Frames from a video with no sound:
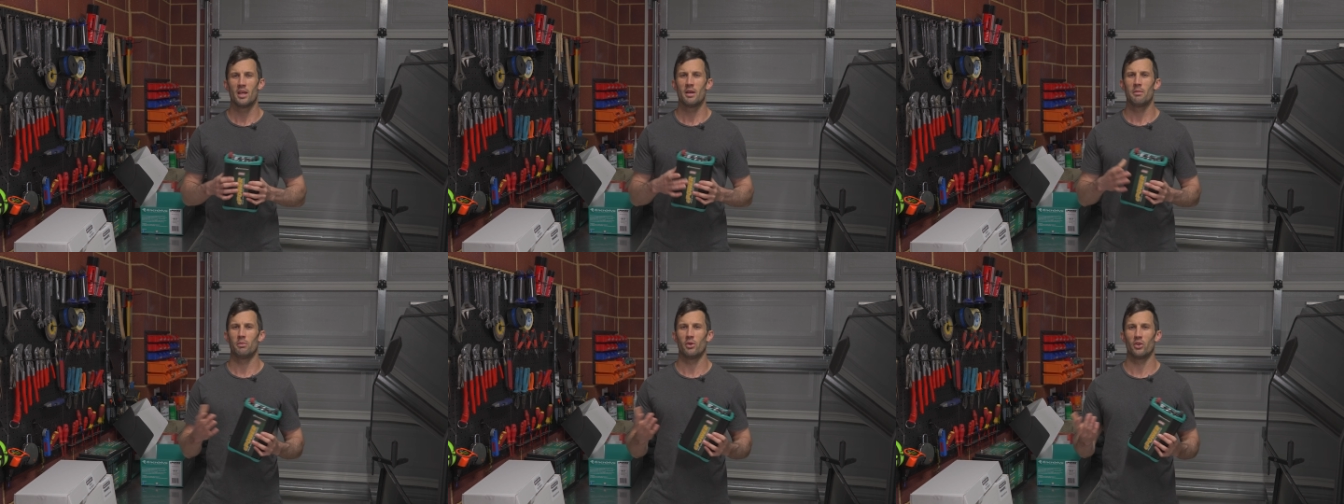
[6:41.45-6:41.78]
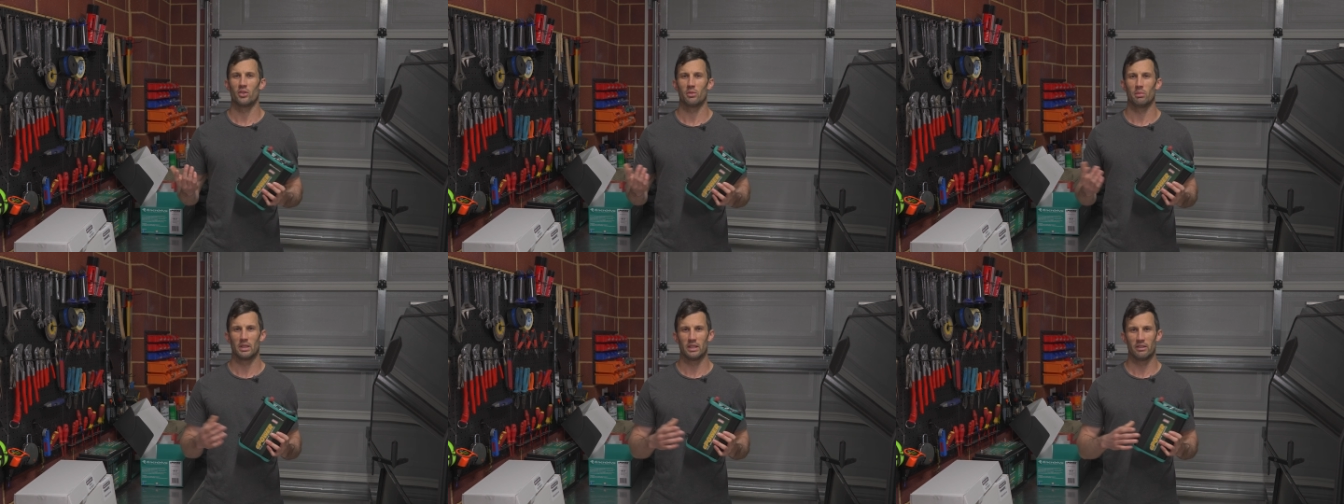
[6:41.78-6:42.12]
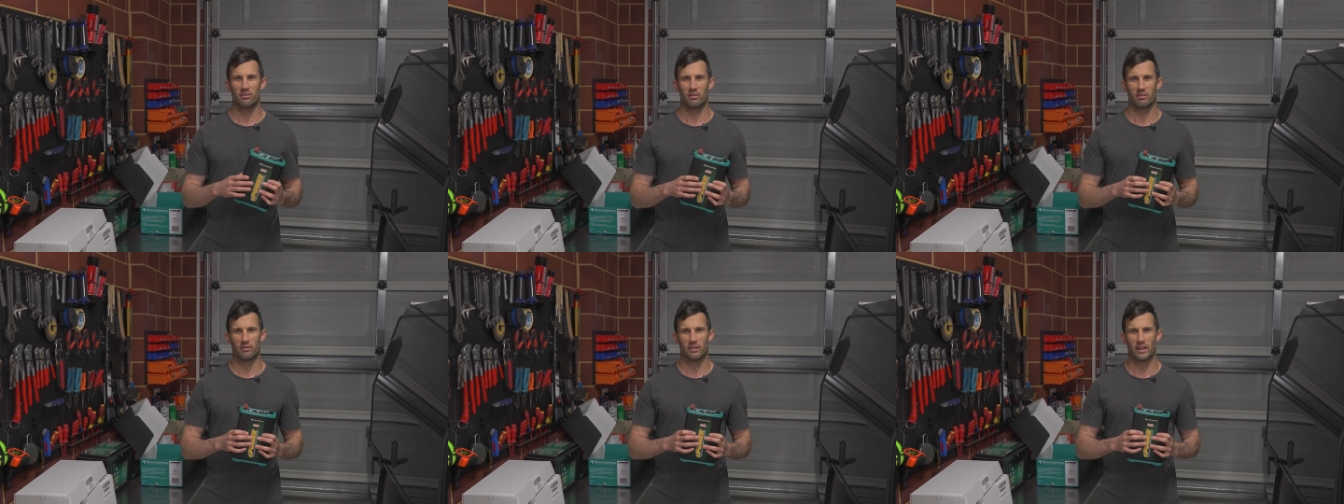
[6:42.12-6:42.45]
possibly
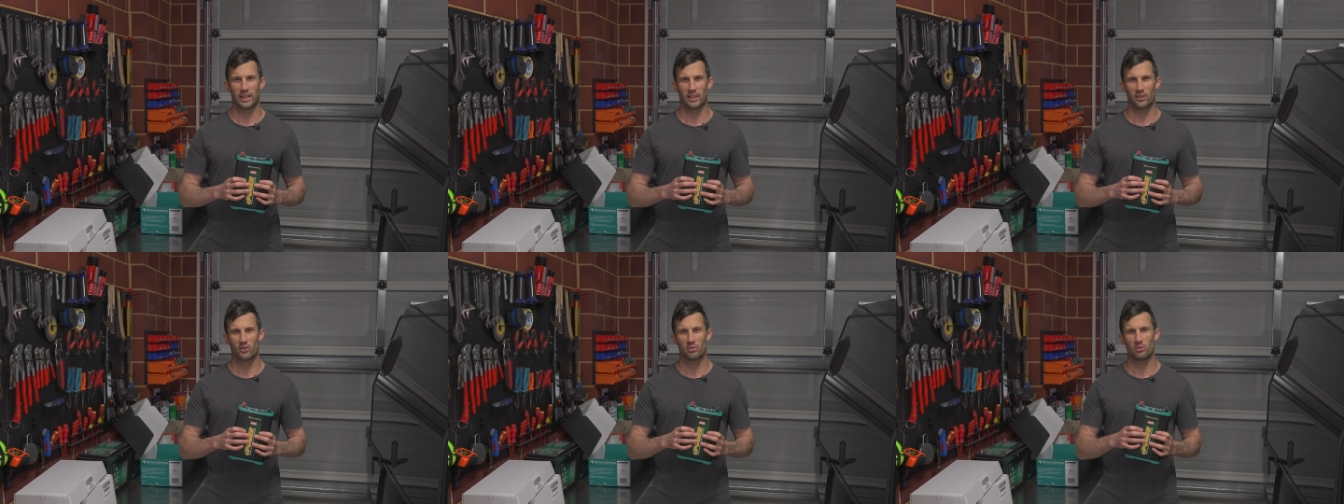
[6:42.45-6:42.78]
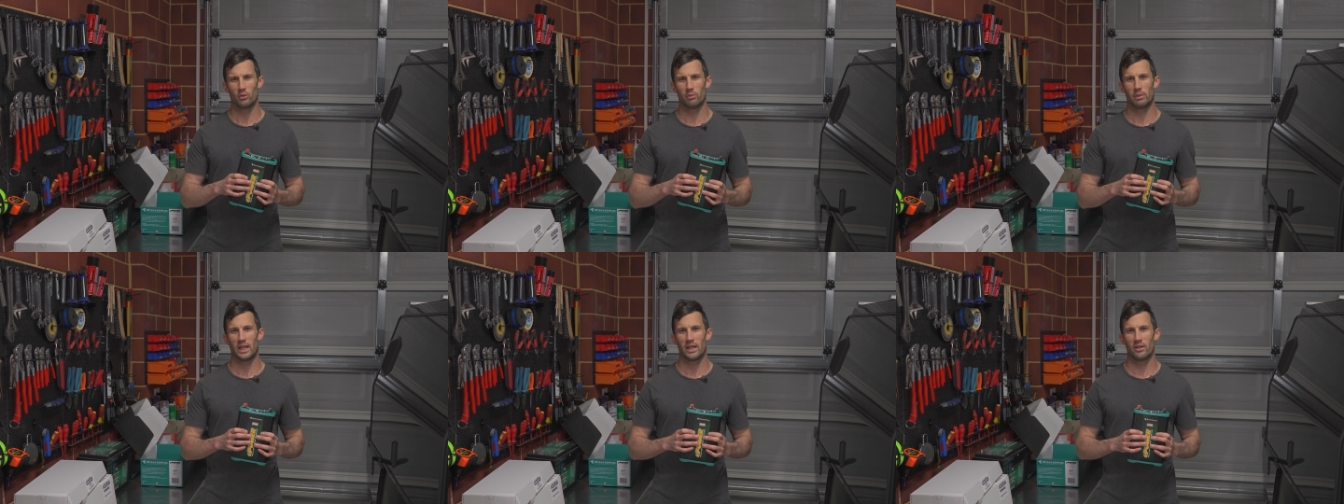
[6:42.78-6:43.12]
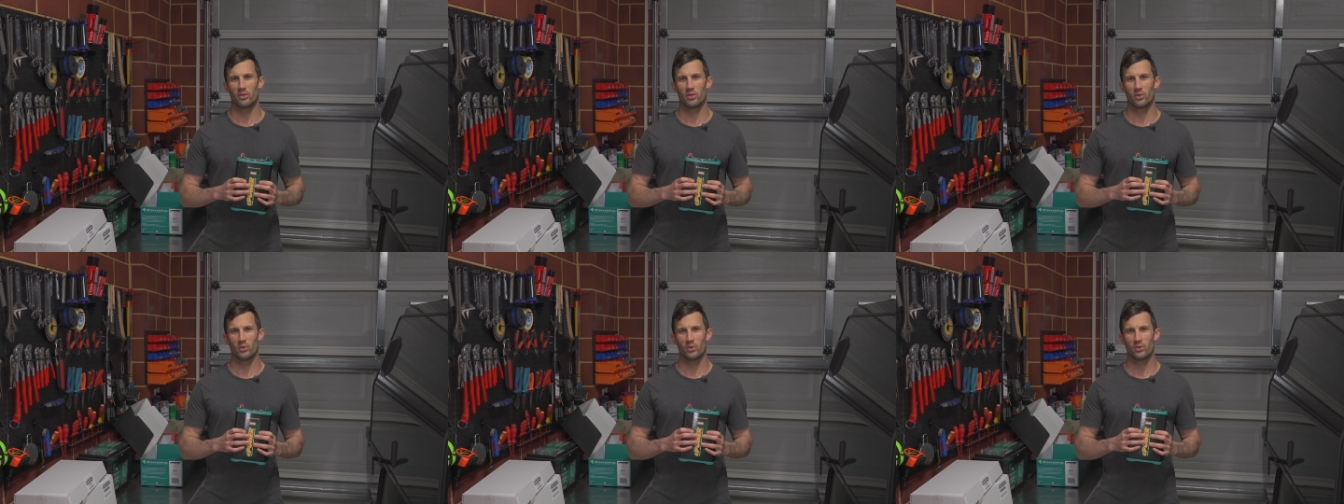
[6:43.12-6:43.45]
running small power
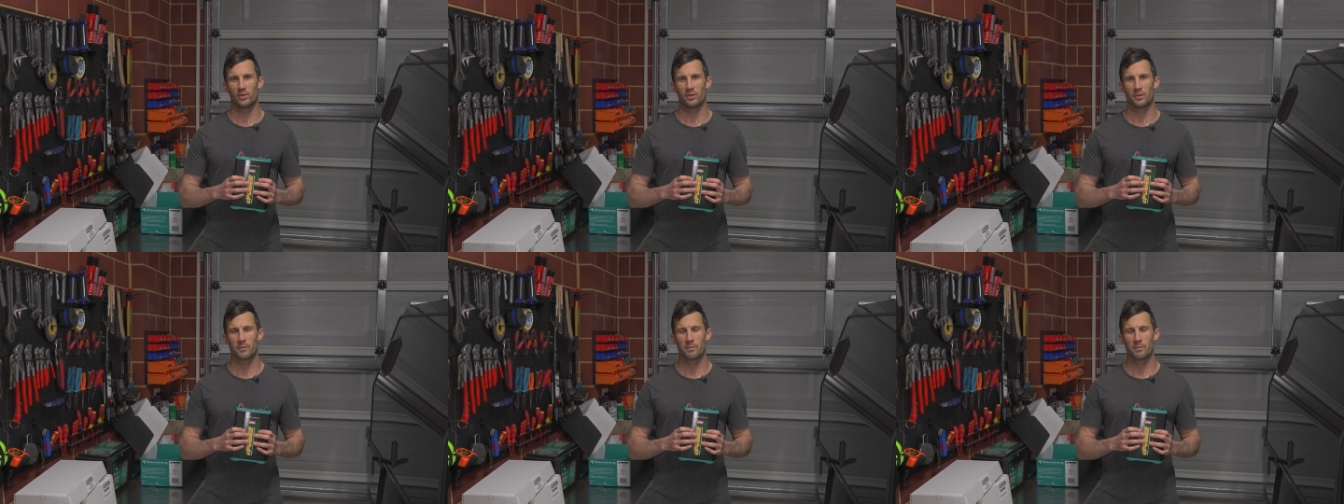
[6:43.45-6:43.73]
tools.